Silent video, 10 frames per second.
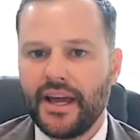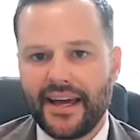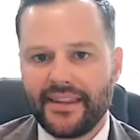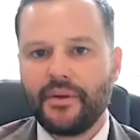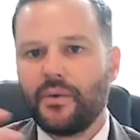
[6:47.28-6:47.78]

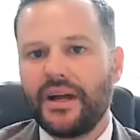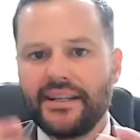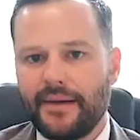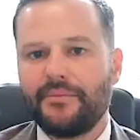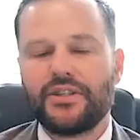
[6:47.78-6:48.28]
And then we want to
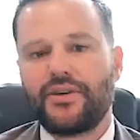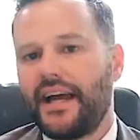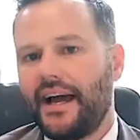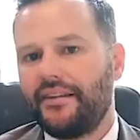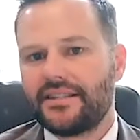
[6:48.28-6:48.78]
demonstrate
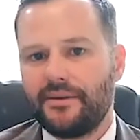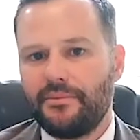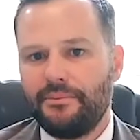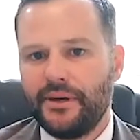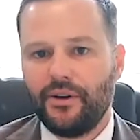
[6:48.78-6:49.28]
how this can
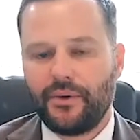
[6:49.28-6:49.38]
be built.